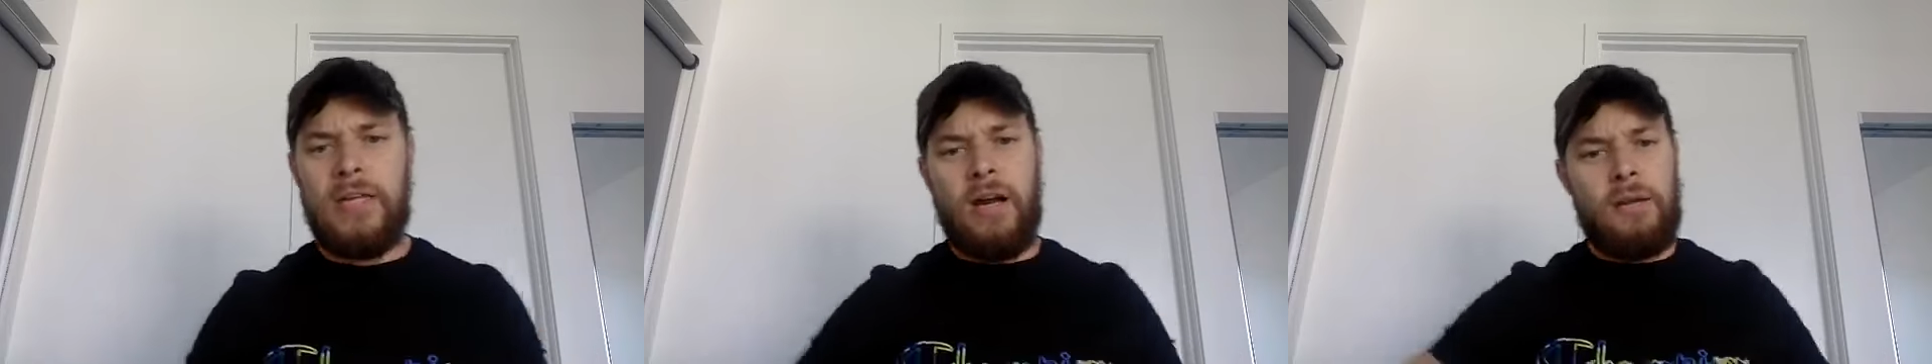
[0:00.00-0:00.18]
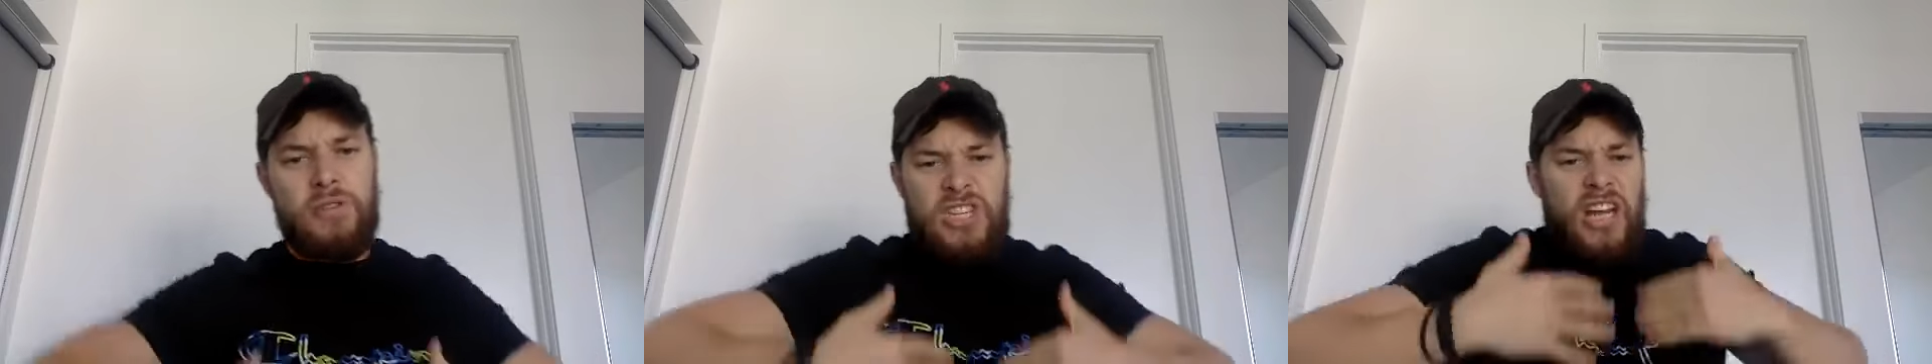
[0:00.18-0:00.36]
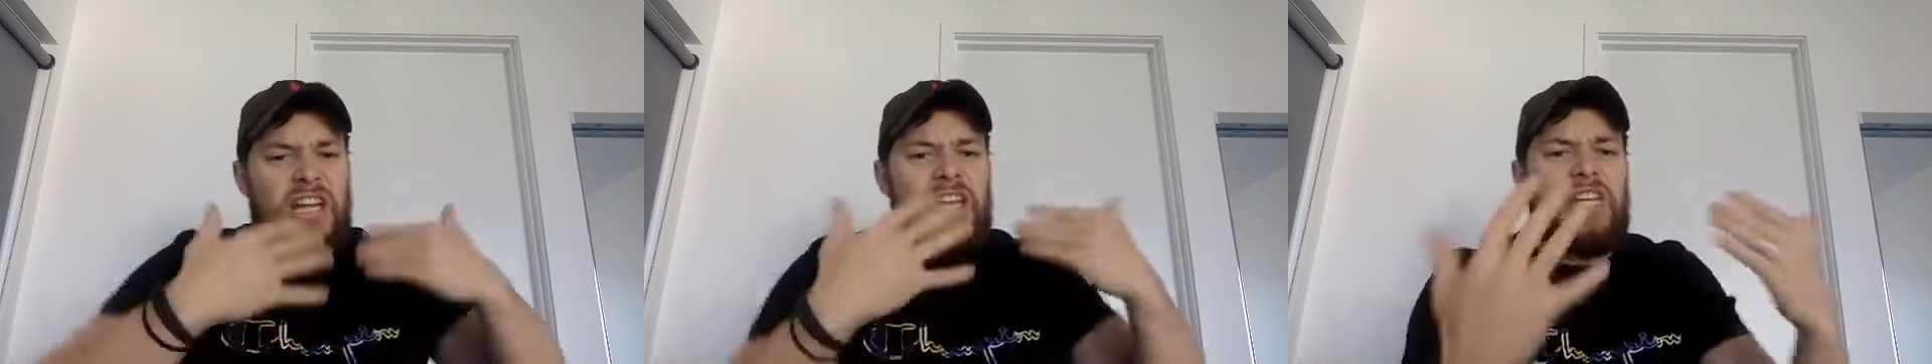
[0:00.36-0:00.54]
I'm
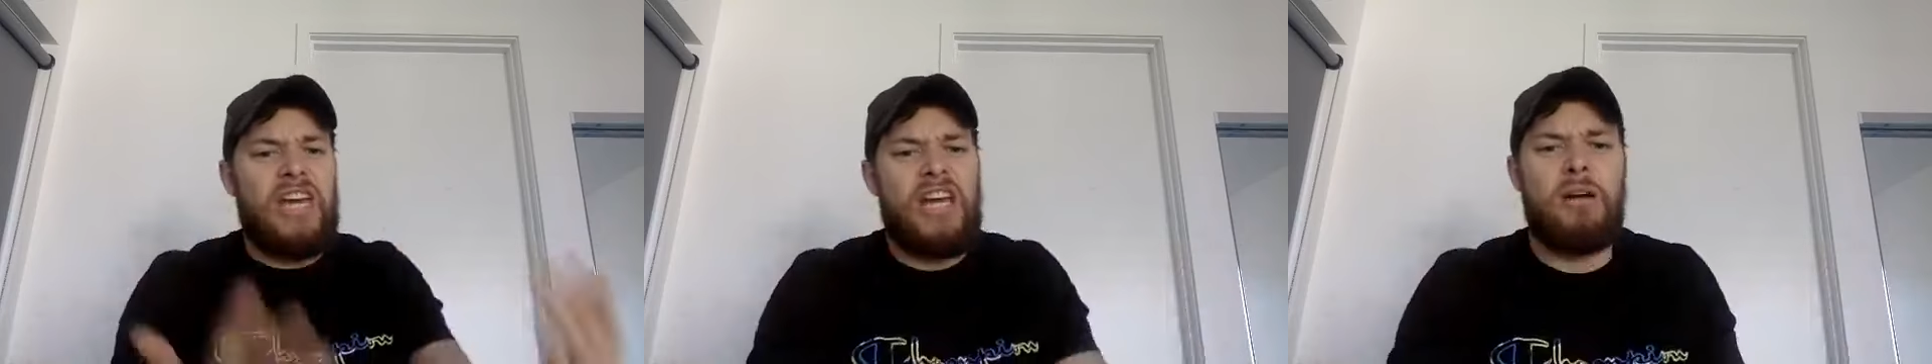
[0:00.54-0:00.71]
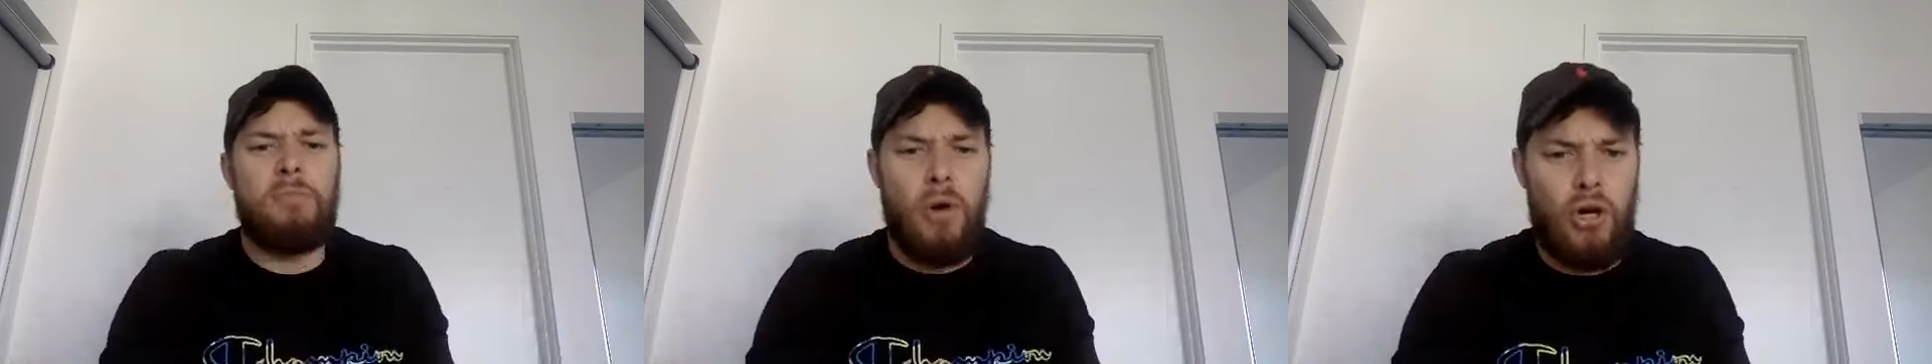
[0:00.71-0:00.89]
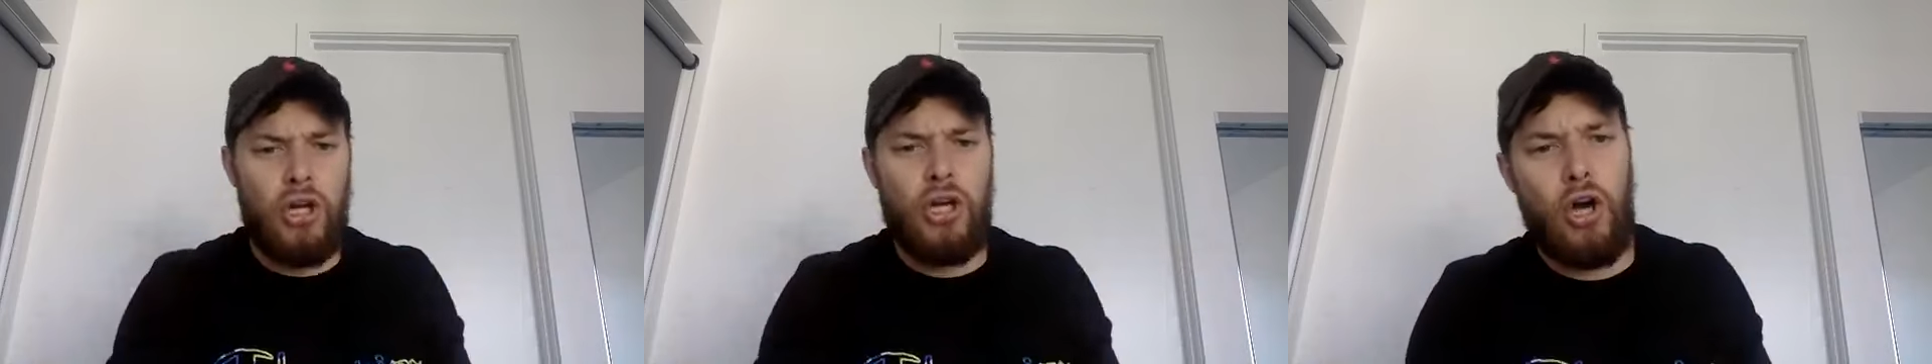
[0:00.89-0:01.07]
just going to get
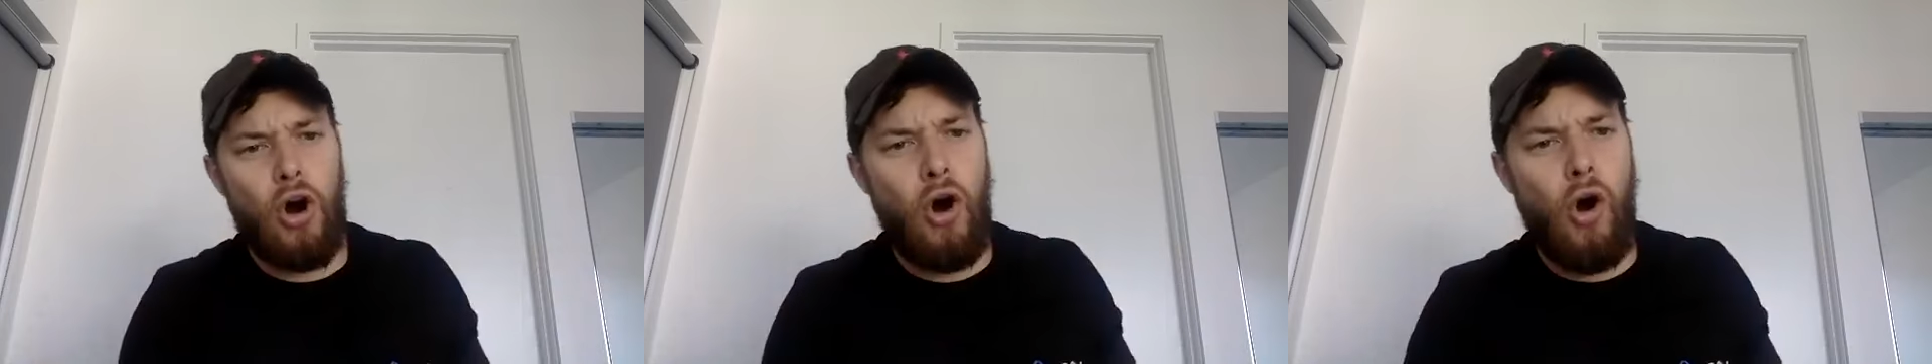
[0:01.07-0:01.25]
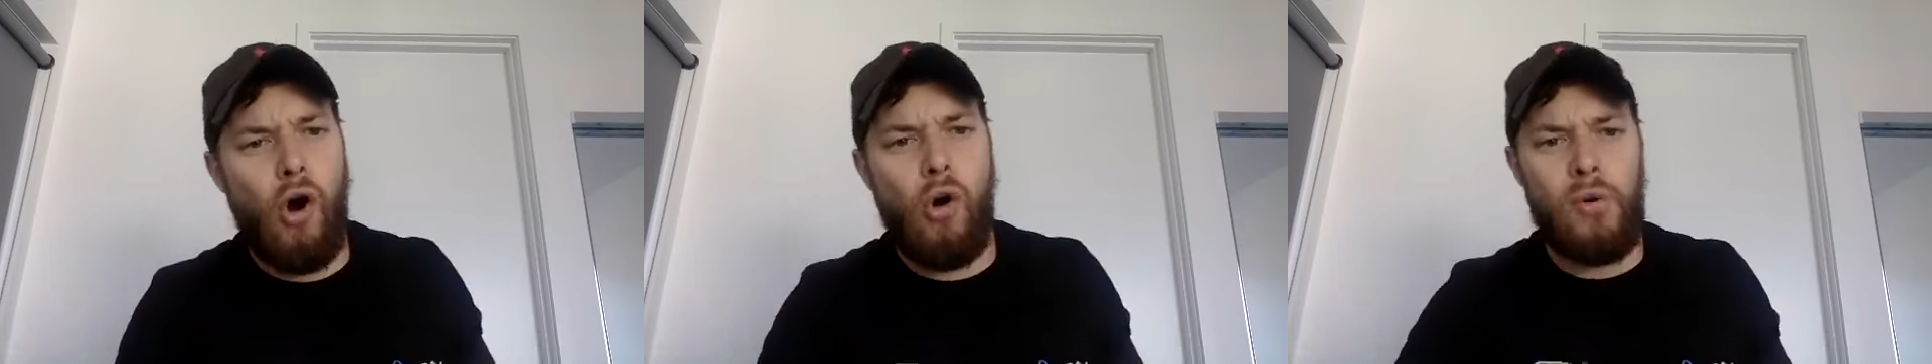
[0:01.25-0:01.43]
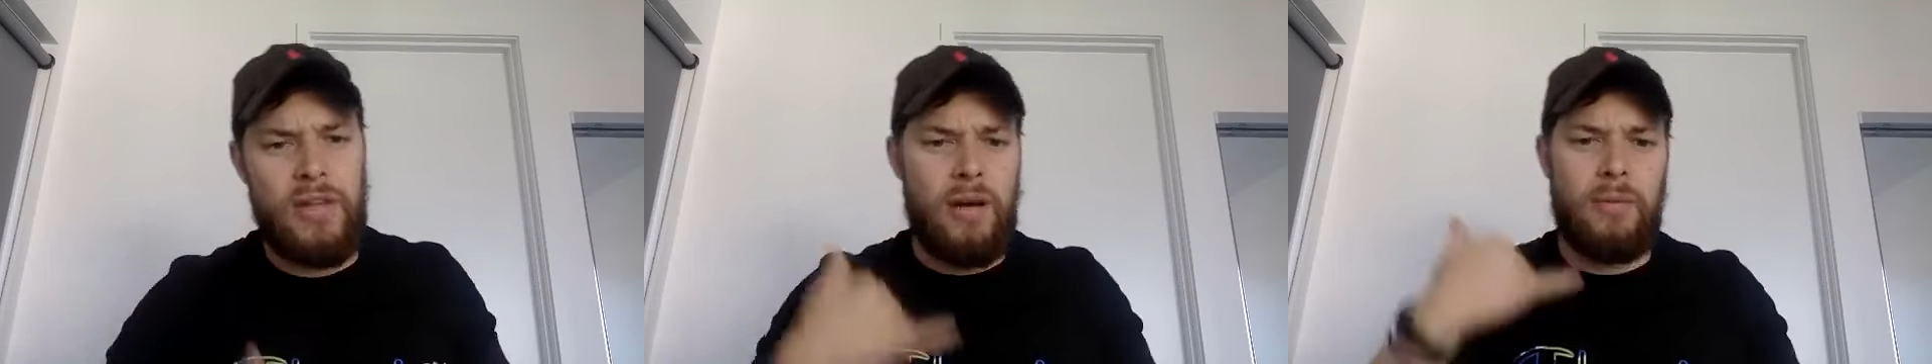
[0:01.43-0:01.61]
them on a
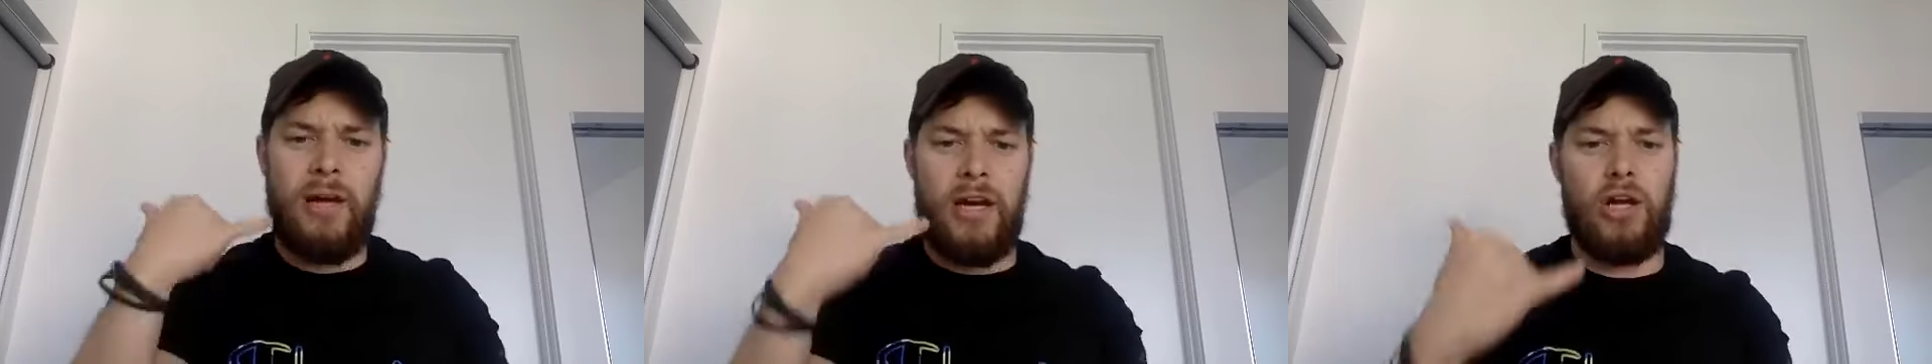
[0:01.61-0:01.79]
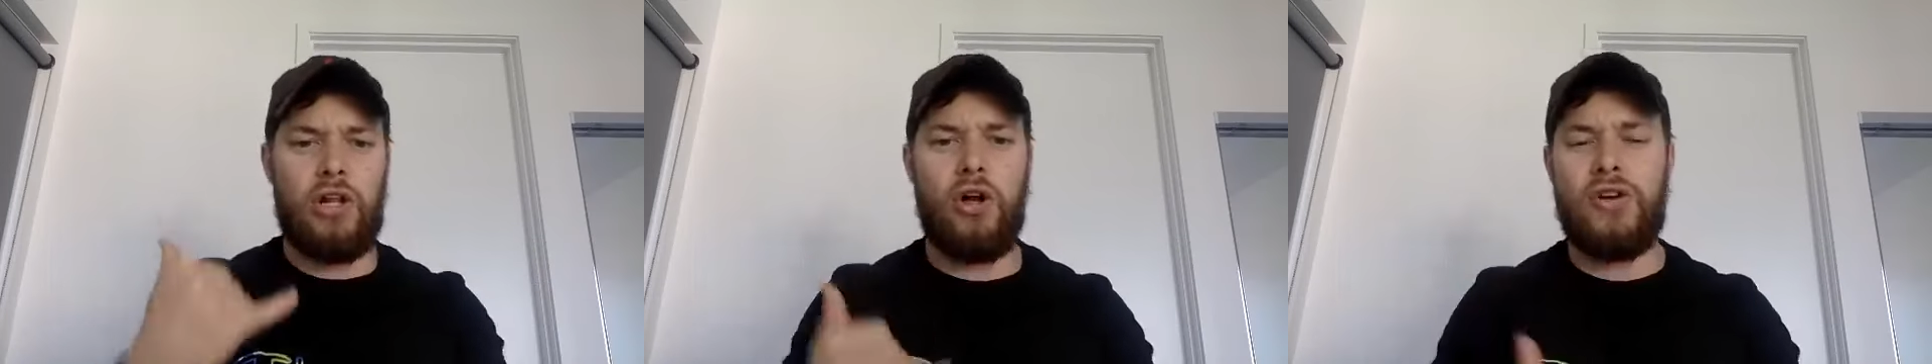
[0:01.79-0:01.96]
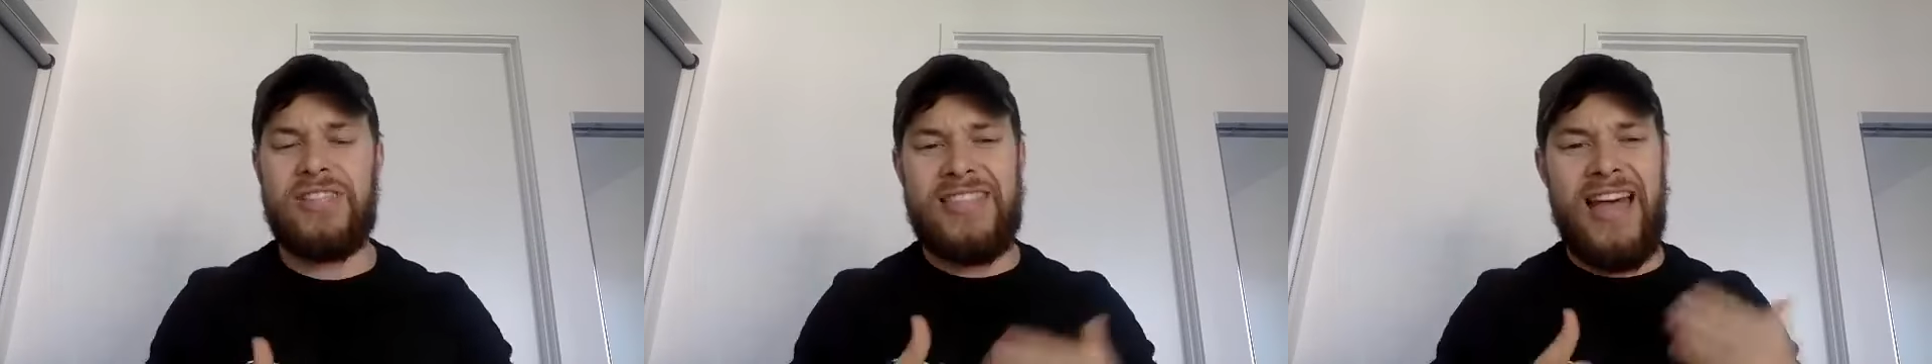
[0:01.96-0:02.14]
call, and I'm going to close.